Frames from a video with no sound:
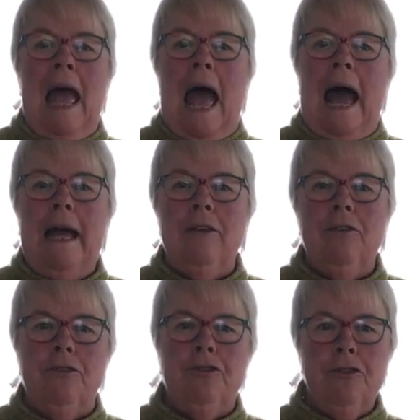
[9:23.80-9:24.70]
And
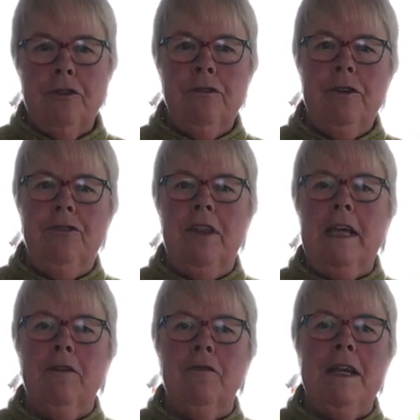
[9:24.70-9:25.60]
sugar is the
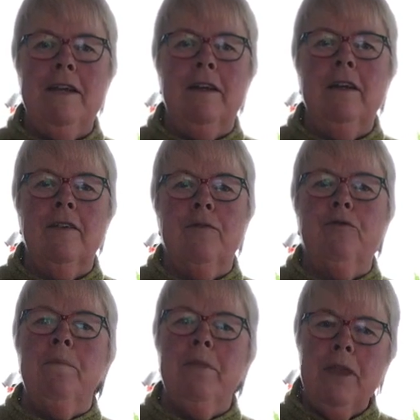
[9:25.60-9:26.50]
ingredient
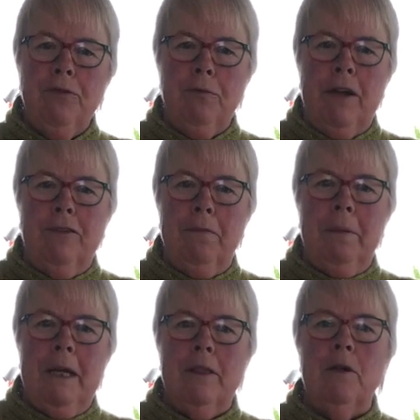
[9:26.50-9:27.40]
from this
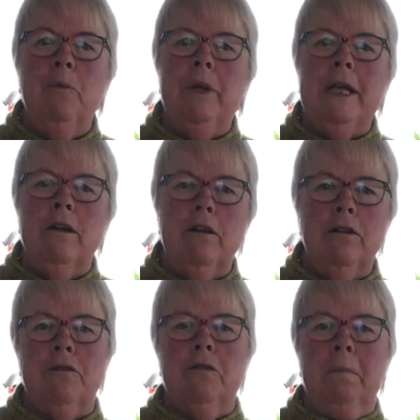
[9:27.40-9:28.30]
recipe that we can
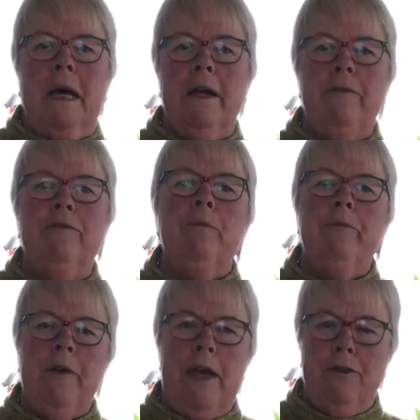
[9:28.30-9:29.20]
look to buy from
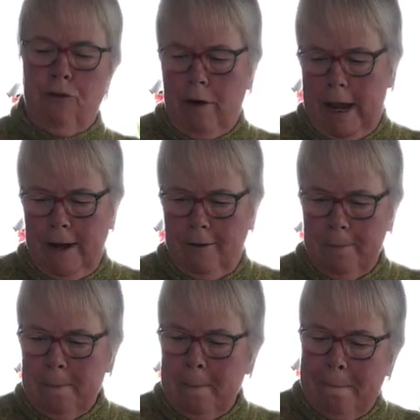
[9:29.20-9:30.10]
fair trade.
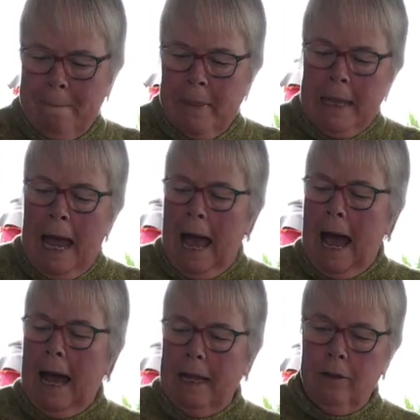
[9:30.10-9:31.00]

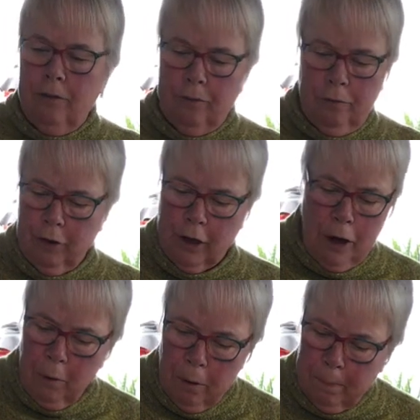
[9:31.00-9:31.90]
And the
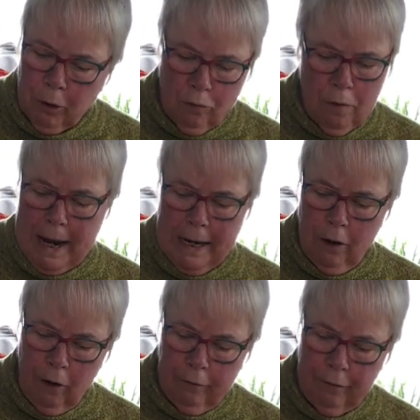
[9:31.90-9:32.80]
Co-op are great
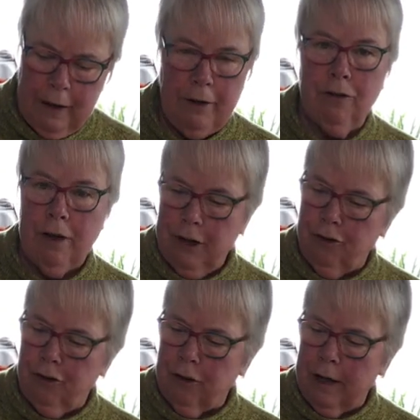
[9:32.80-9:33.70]
on fair trade
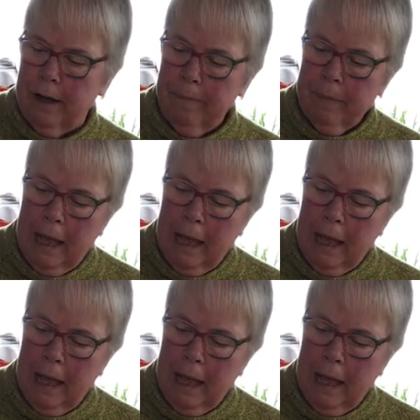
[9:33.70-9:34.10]
sugar.